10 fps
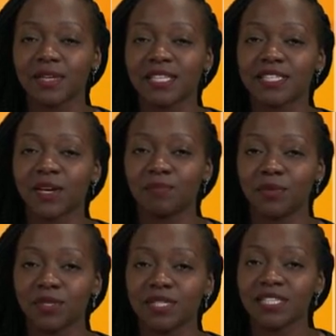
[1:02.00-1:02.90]
means
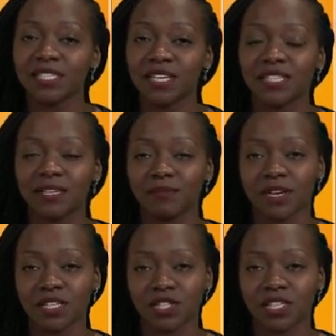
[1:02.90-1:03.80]
computing certain
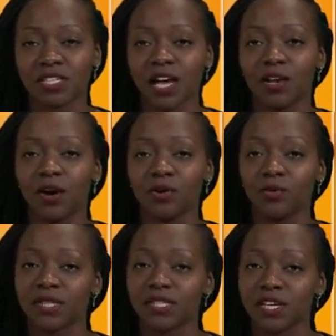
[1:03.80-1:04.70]
measures
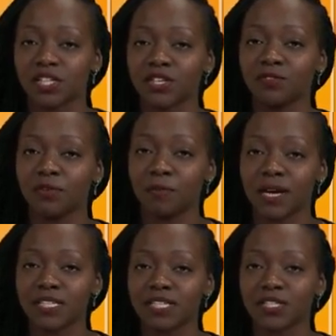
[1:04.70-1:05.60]
along with searching for
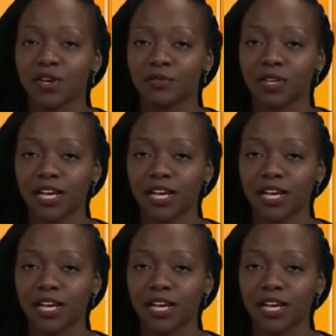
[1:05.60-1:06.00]
patterns of